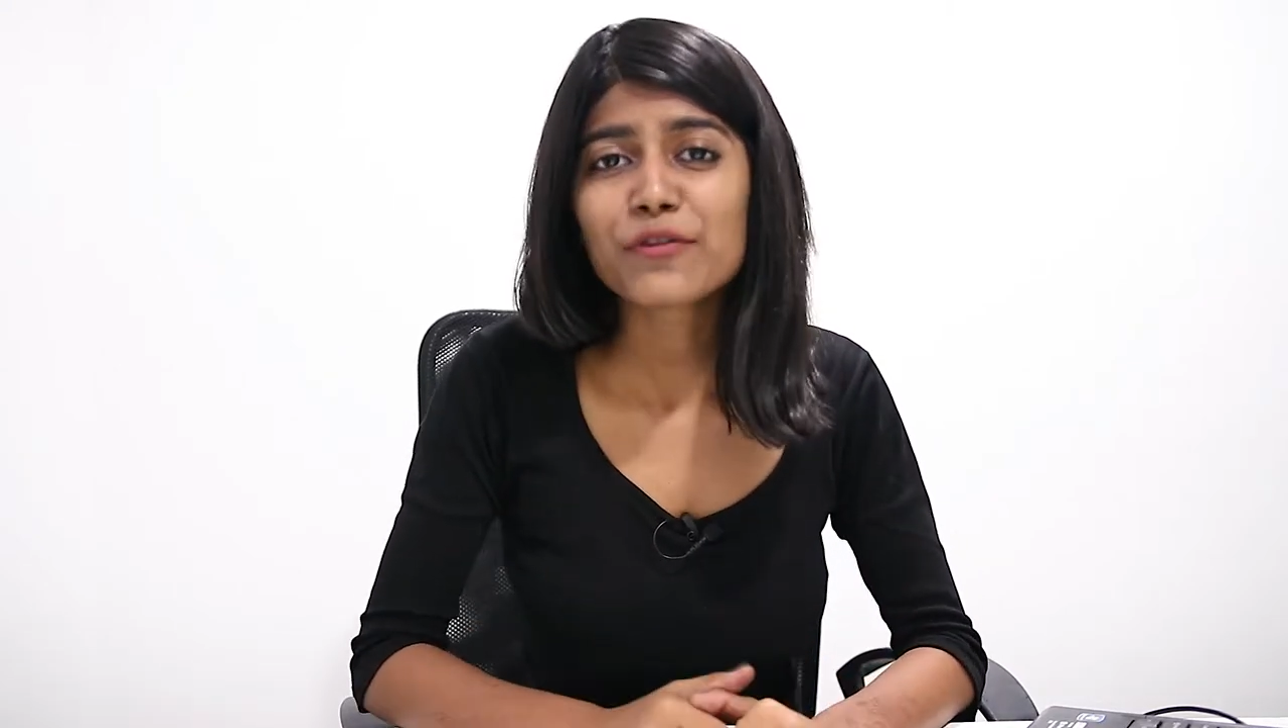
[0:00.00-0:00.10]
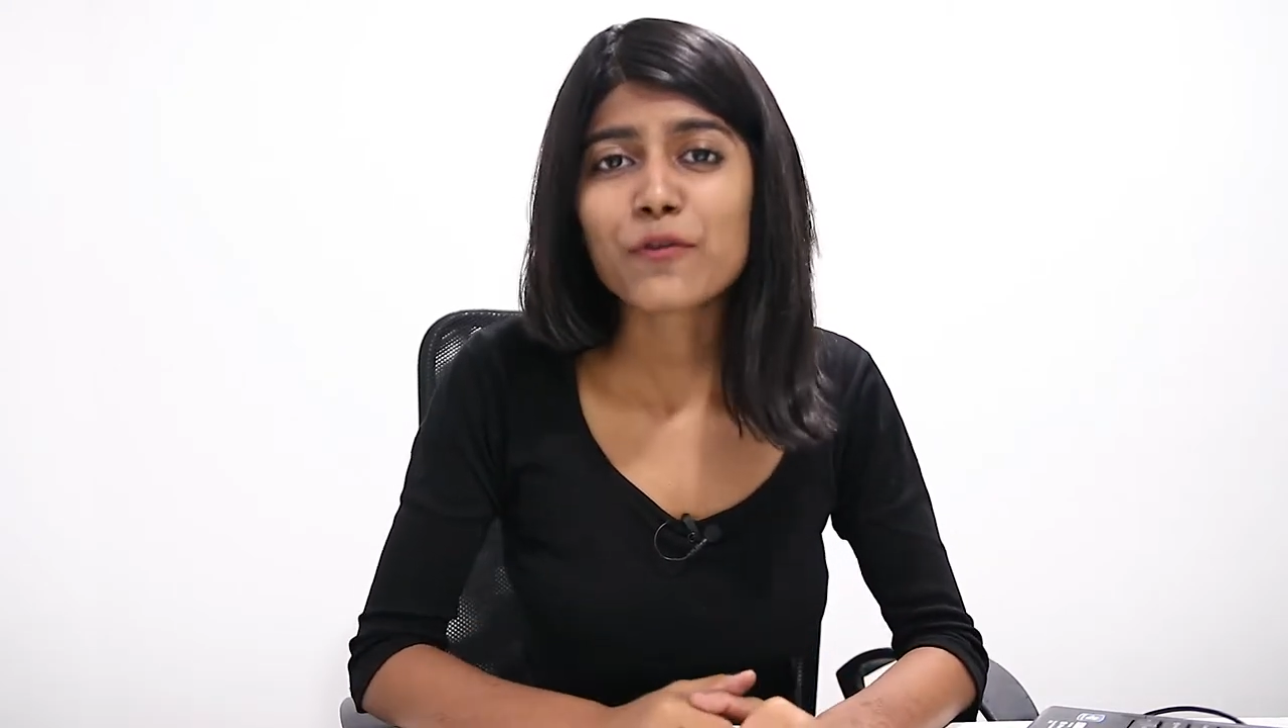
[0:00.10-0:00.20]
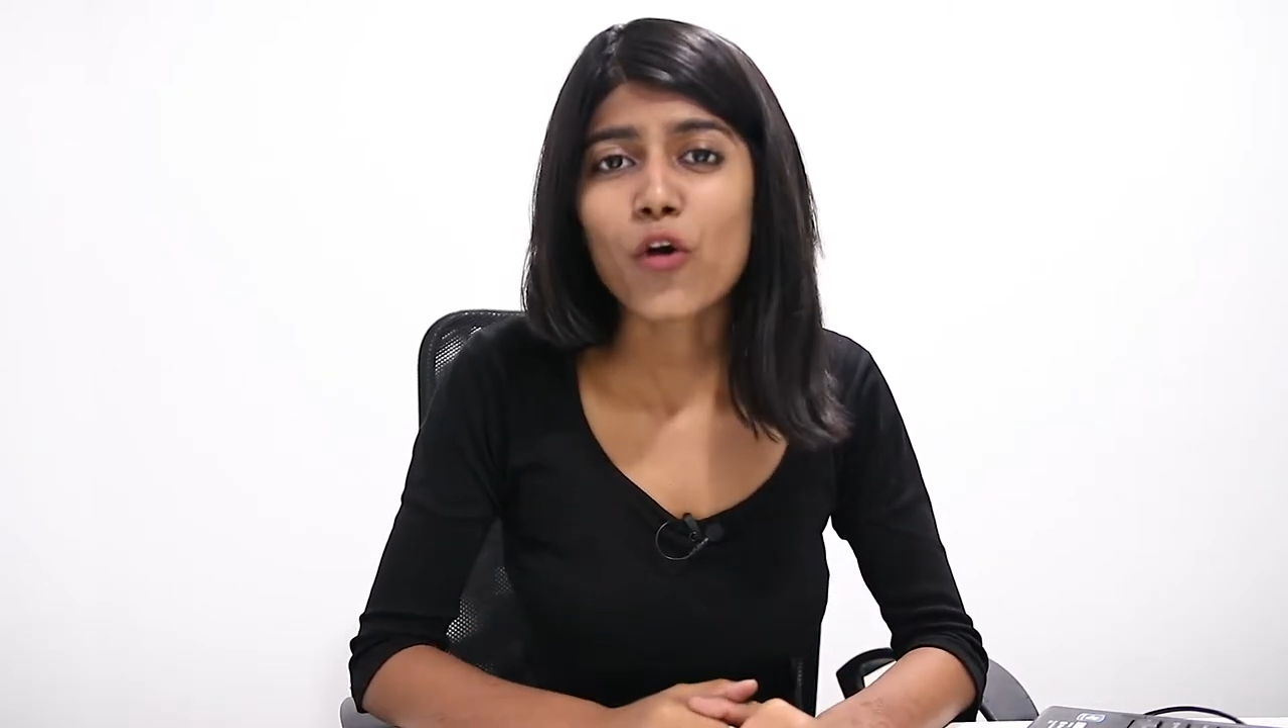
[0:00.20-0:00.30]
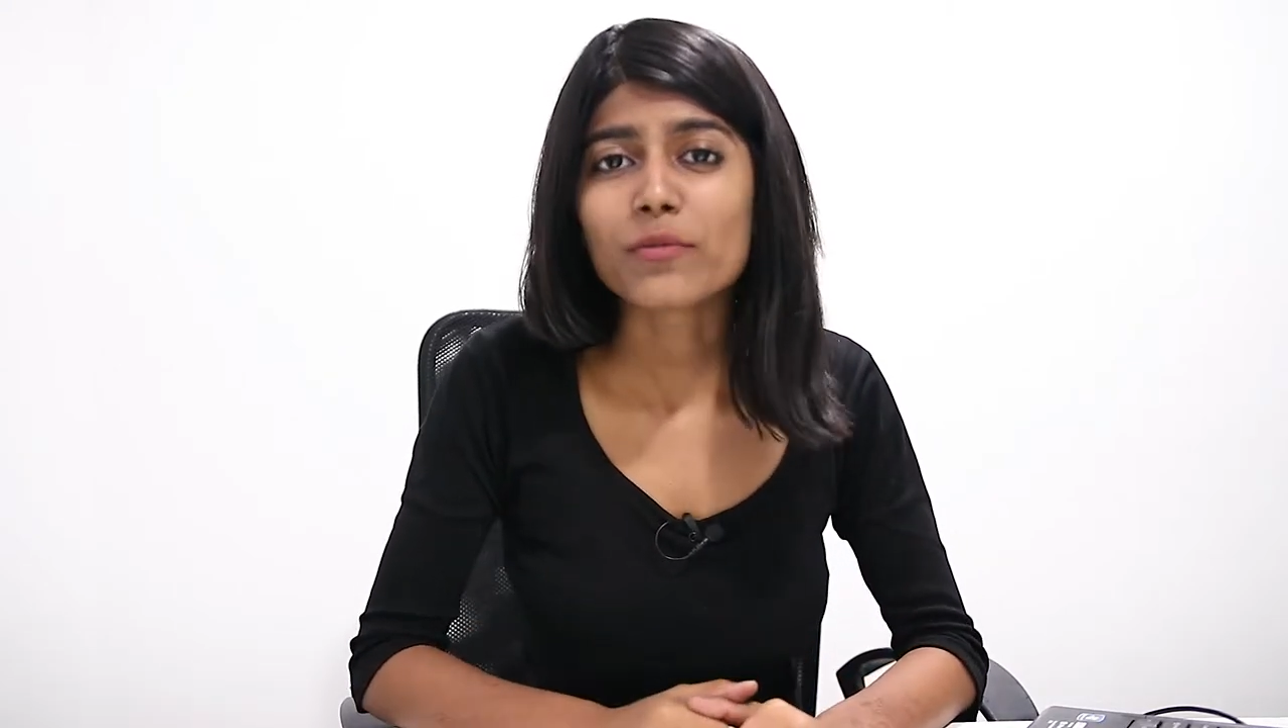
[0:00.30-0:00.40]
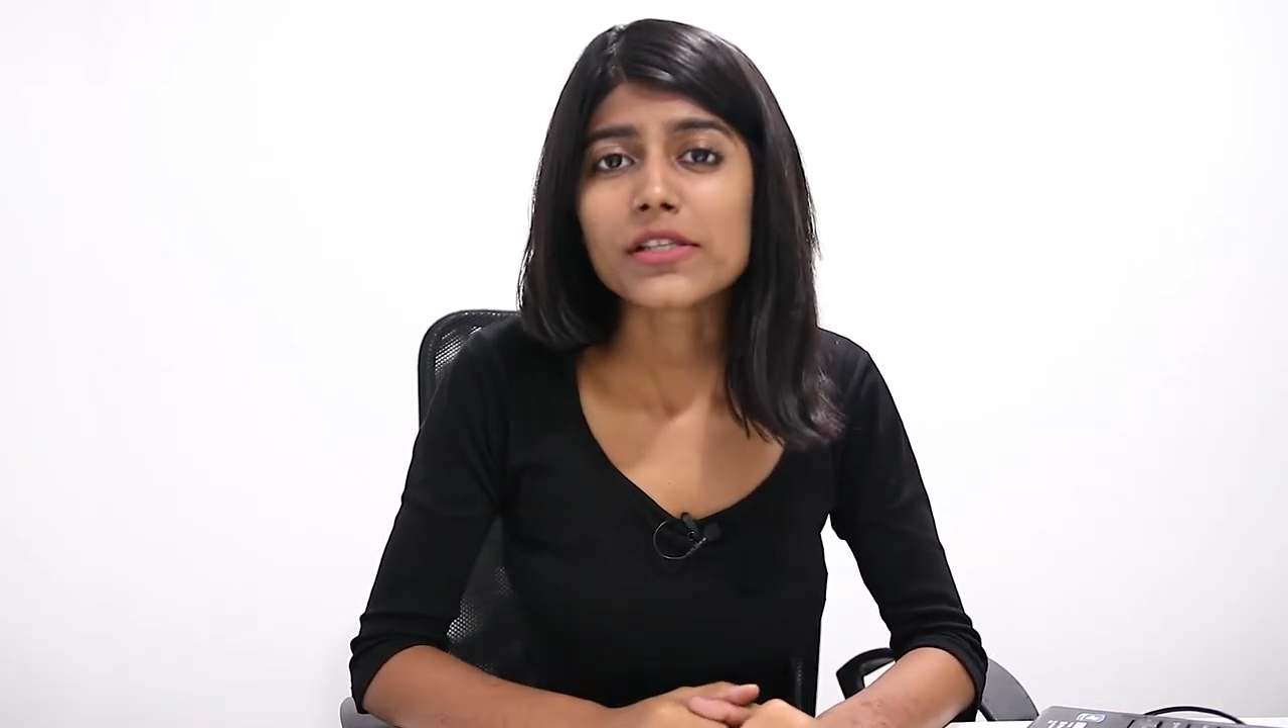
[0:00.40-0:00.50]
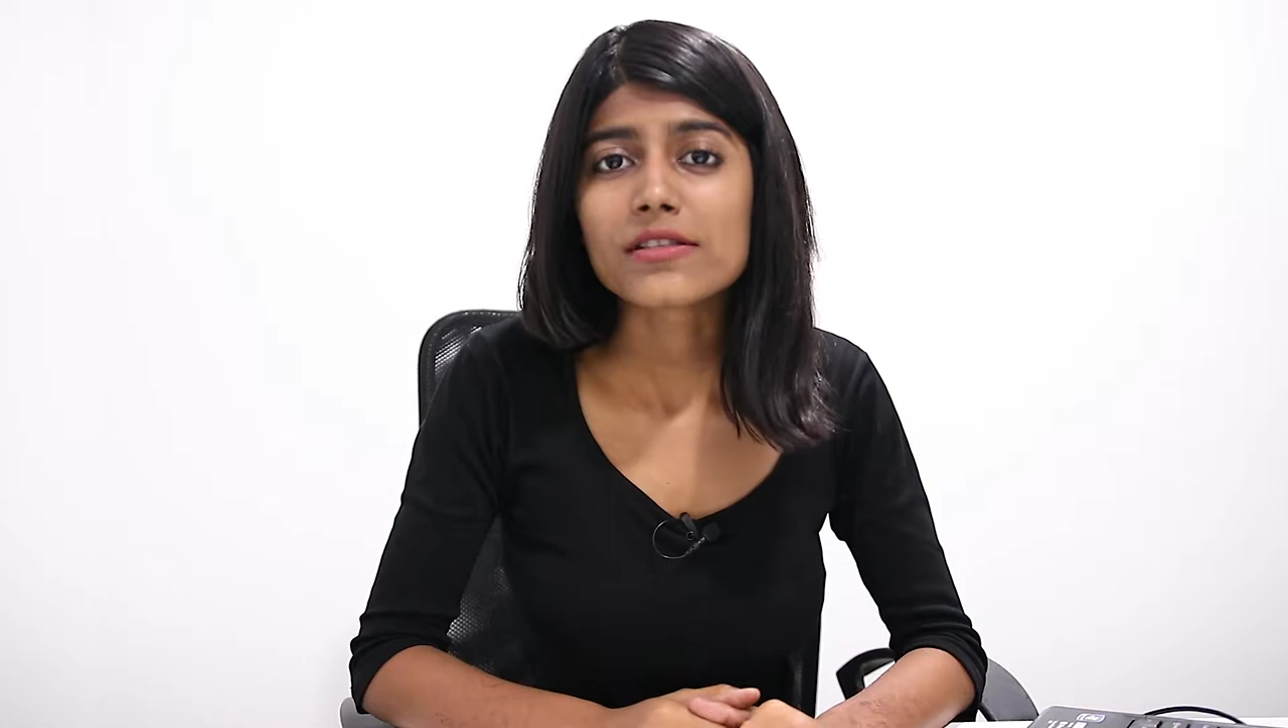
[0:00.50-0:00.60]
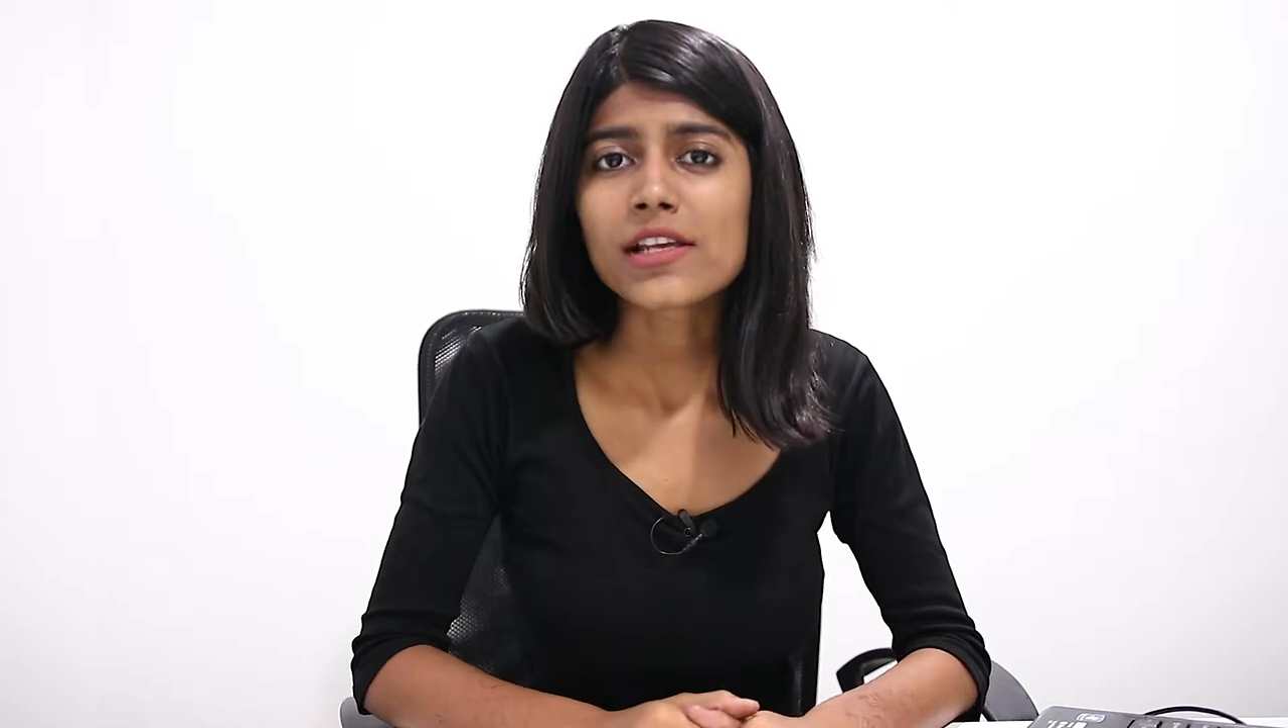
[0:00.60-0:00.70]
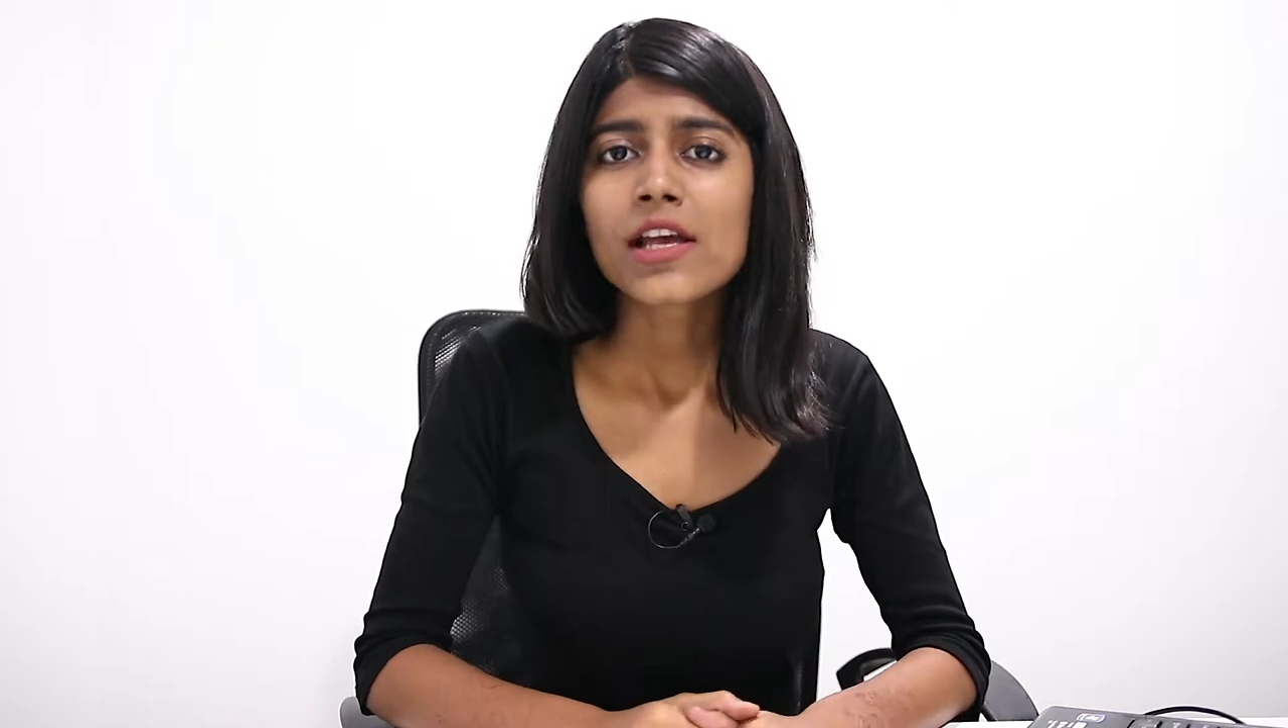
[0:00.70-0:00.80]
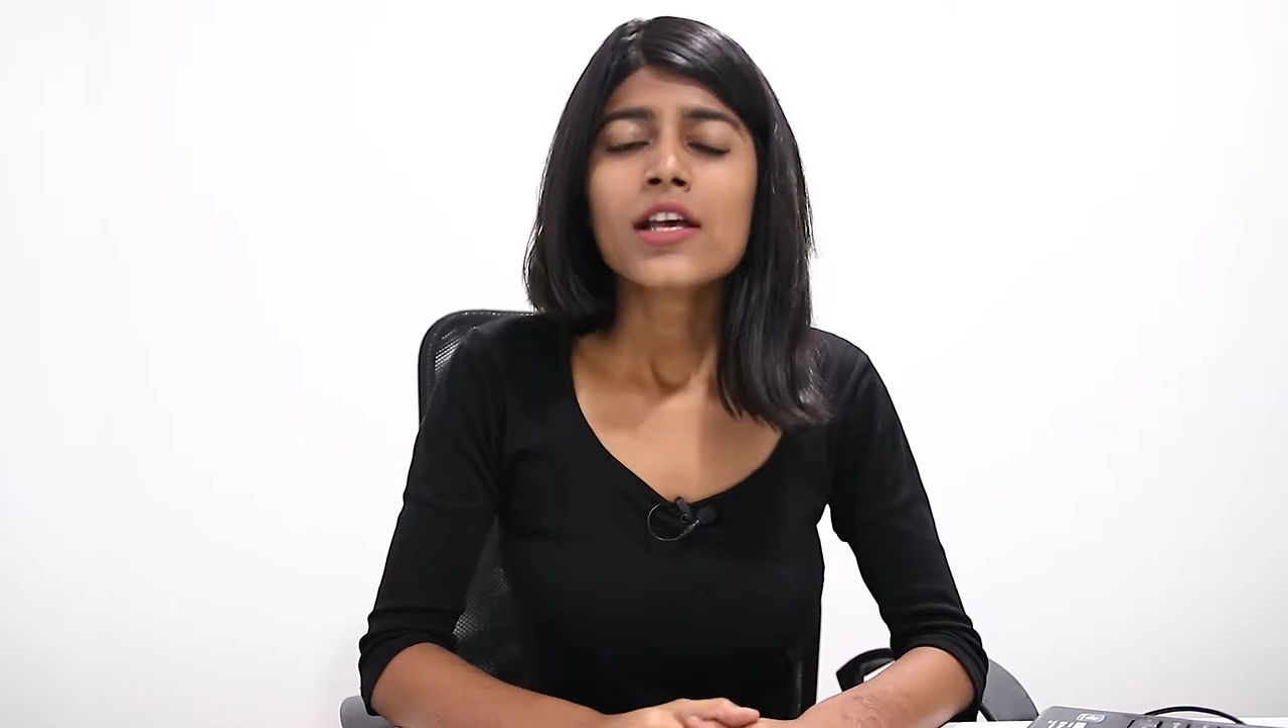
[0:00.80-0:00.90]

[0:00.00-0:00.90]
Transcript: performance.